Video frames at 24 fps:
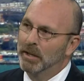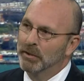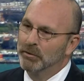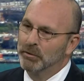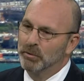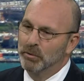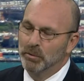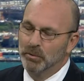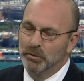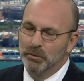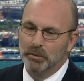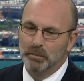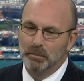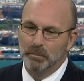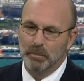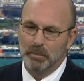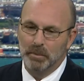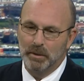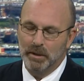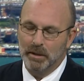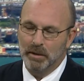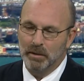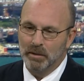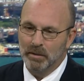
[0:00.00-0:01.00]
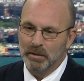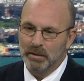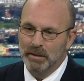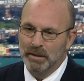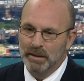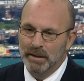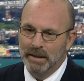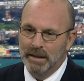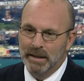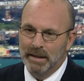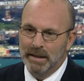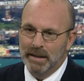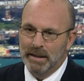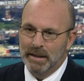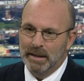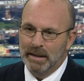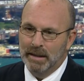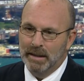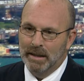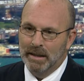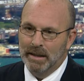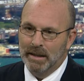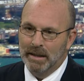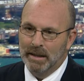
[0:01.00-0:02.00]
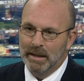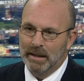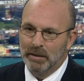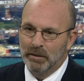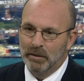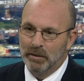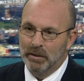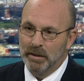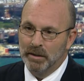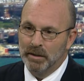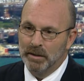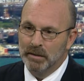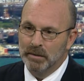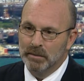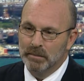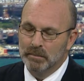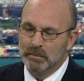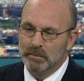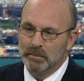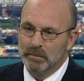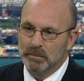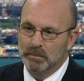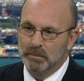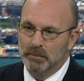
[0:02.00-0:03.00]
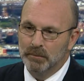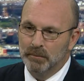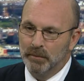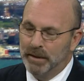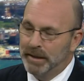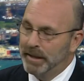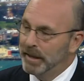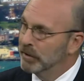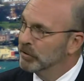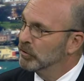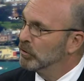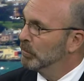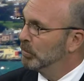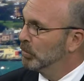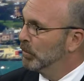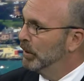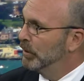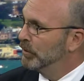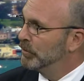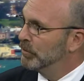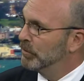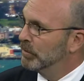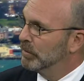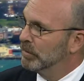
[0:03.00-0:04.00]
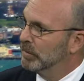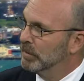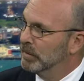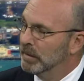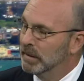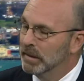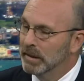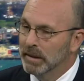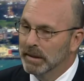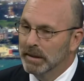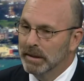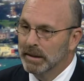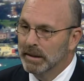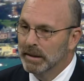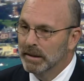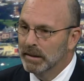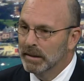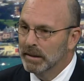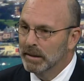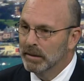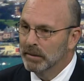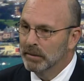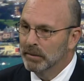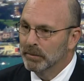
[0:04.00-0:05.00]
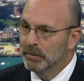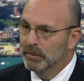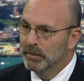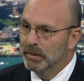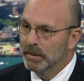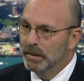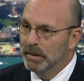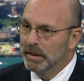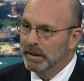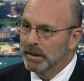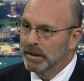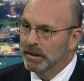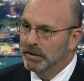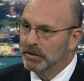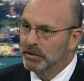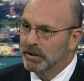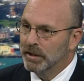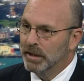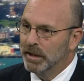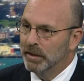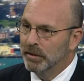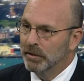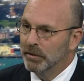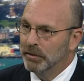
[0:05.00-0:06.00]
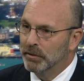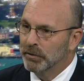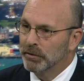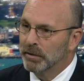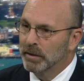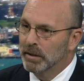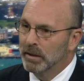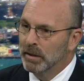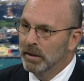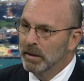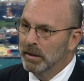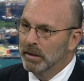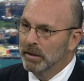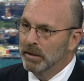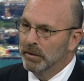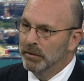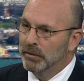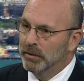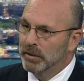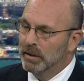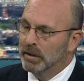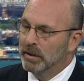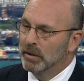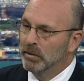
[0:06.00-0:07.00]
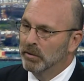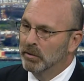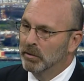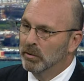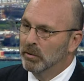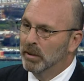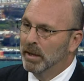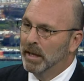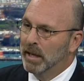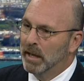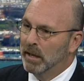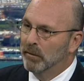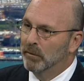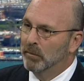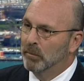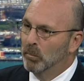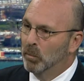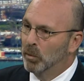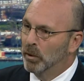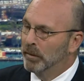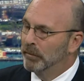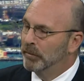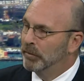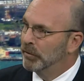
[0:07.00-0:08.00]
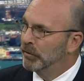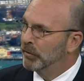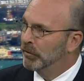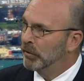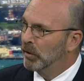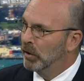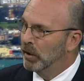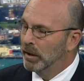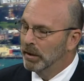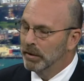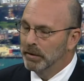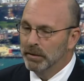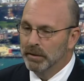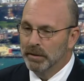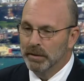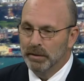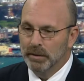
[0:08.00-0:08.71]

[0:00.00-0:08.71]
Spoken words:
schools in particular, under the financial pressure of educators seeking to have more emphasis on